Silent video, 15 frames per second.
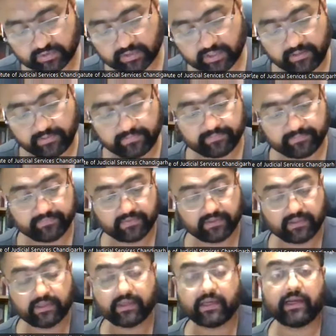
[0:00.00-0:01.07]
Okay.
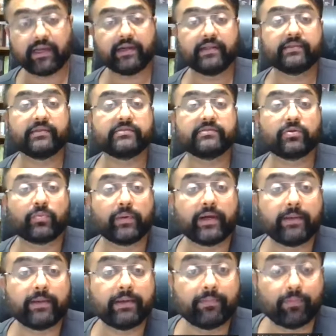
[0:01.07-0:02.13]
And it is
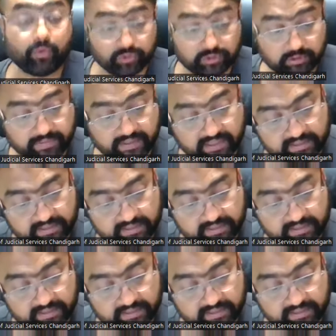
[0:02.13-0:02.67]
required by both the